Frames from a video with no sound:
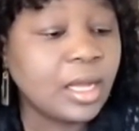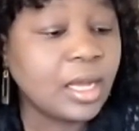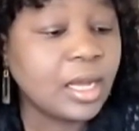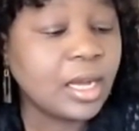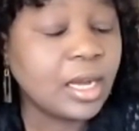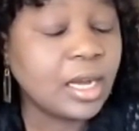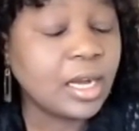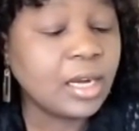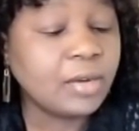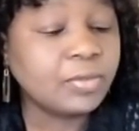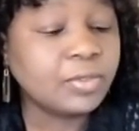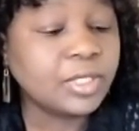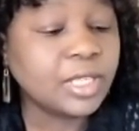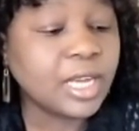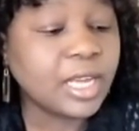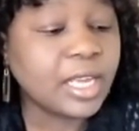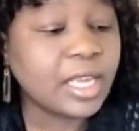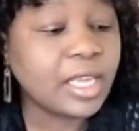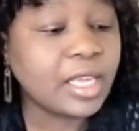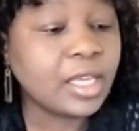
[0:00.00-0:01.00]

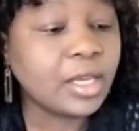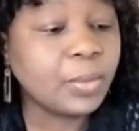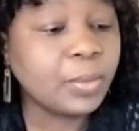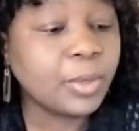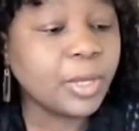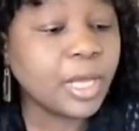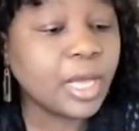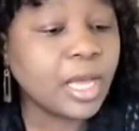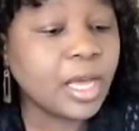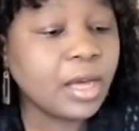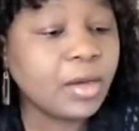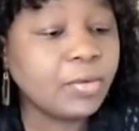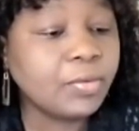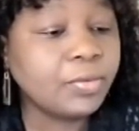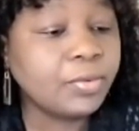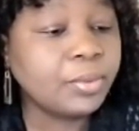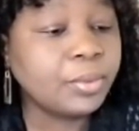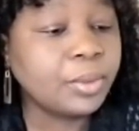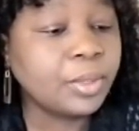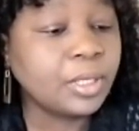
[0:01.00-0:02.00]
After A, we have
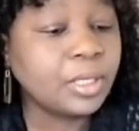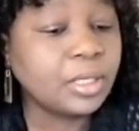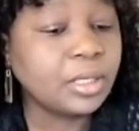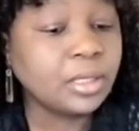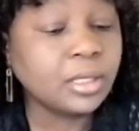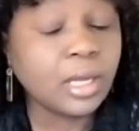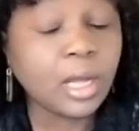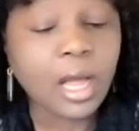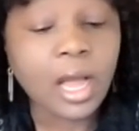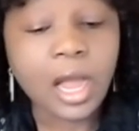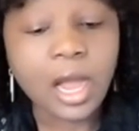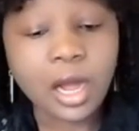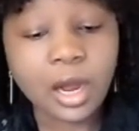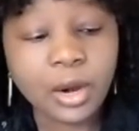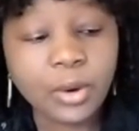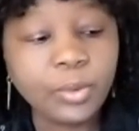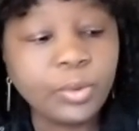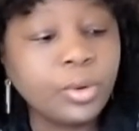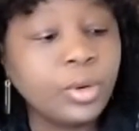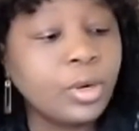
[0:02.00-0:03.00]

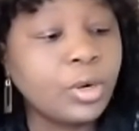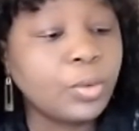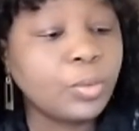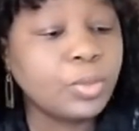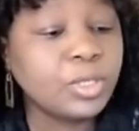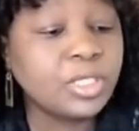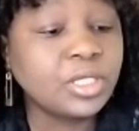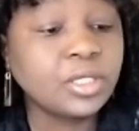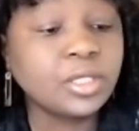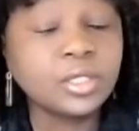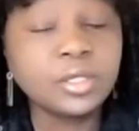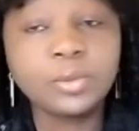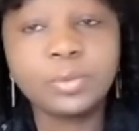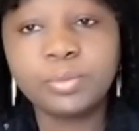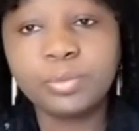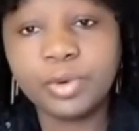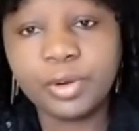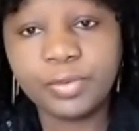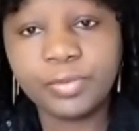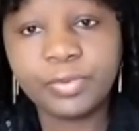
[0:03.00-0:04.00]
R, which is
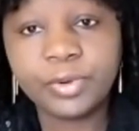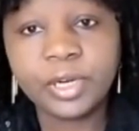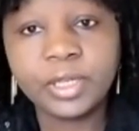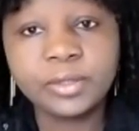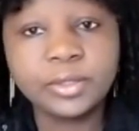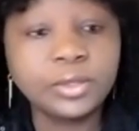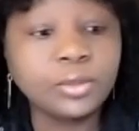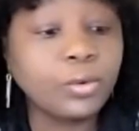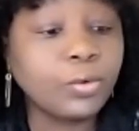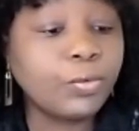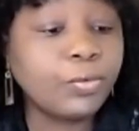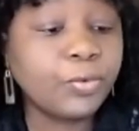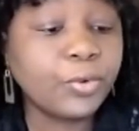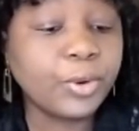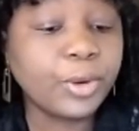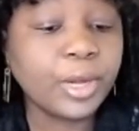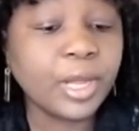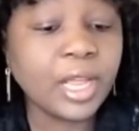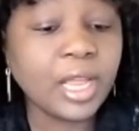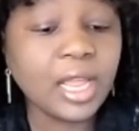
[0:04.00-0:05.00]
referral. So
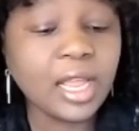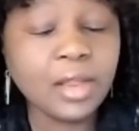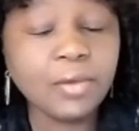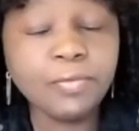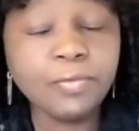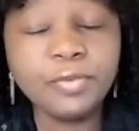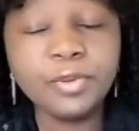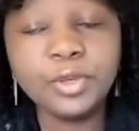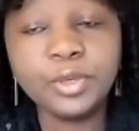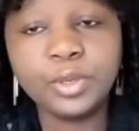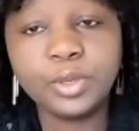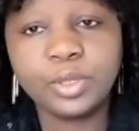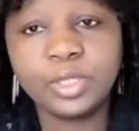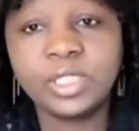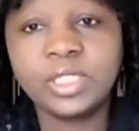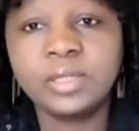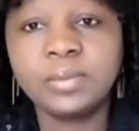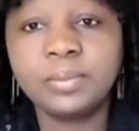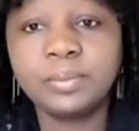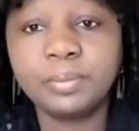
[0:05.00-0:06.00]
for every
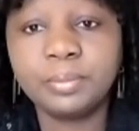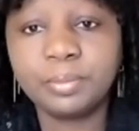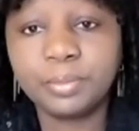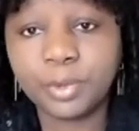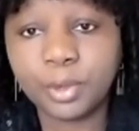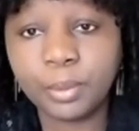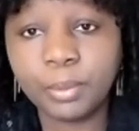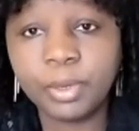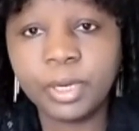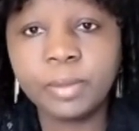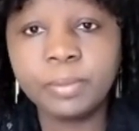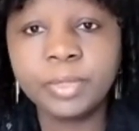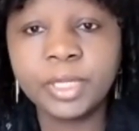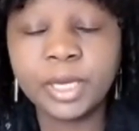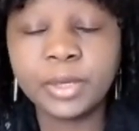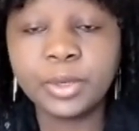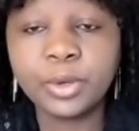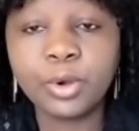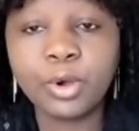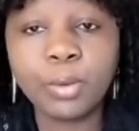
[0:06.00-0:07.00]
nursing problem
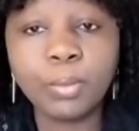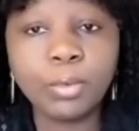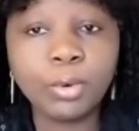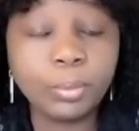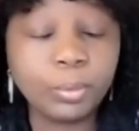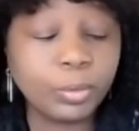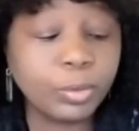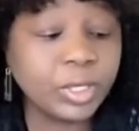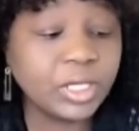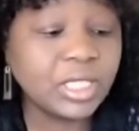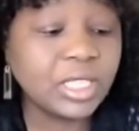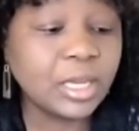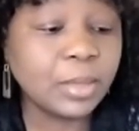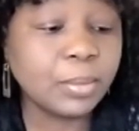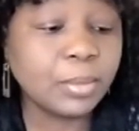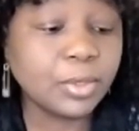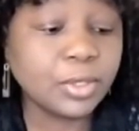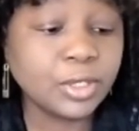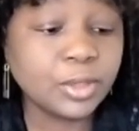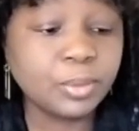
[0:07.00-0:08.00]
that you come up with, there
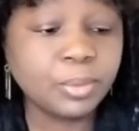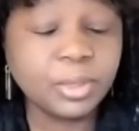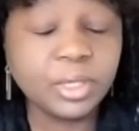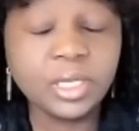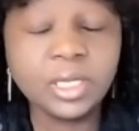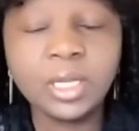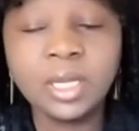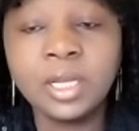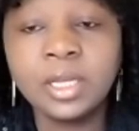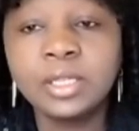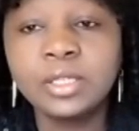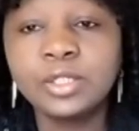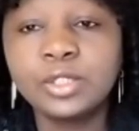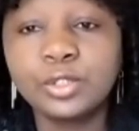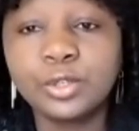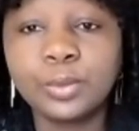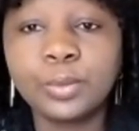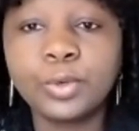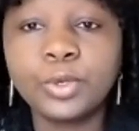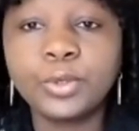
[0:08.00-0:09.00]
must be
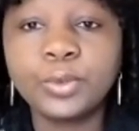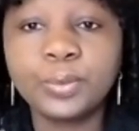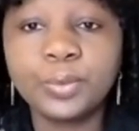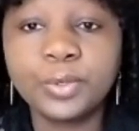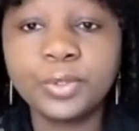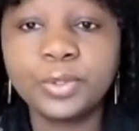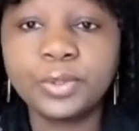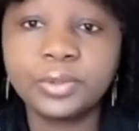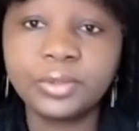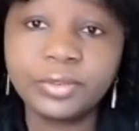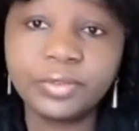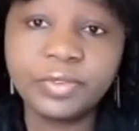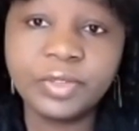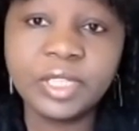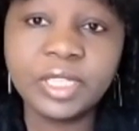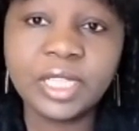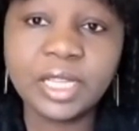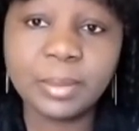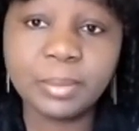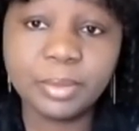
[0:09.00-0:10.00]
someone you want to refer
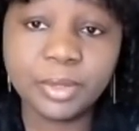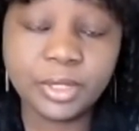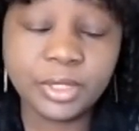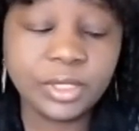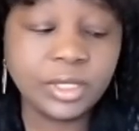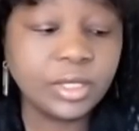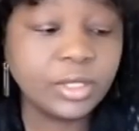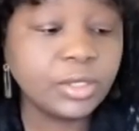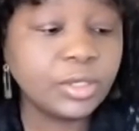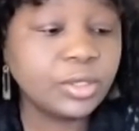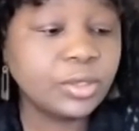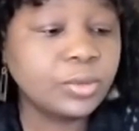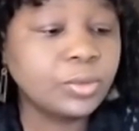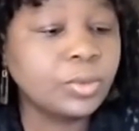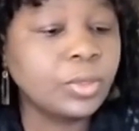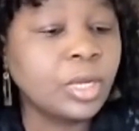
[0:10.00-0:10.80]
that patient to.